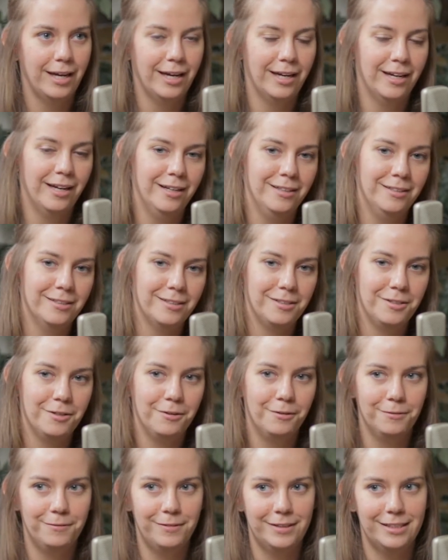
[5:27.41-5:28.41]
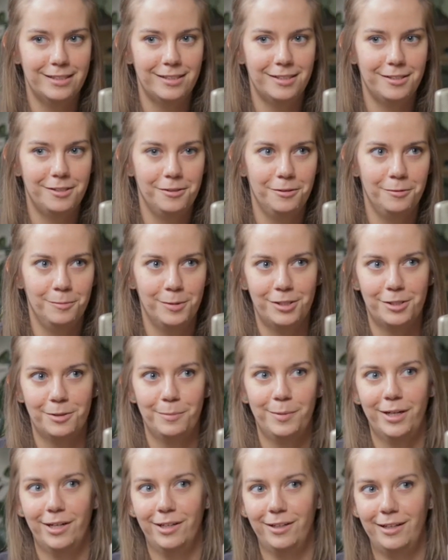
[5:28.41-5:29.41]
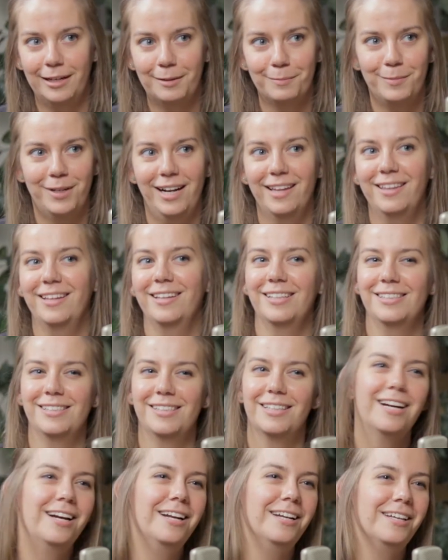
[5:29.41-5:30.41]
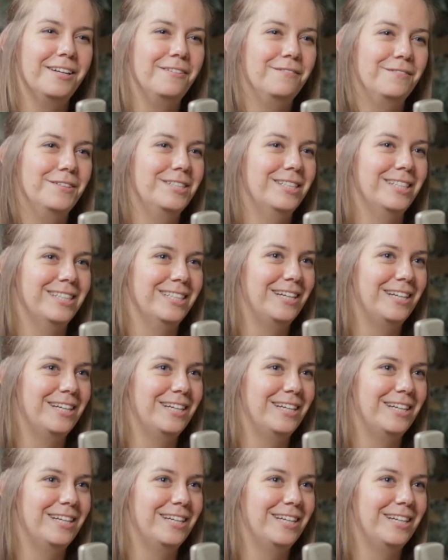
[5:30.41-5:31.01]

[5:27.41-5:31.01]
And no offense to Mr. Paralek, but I think that's a kind of confusing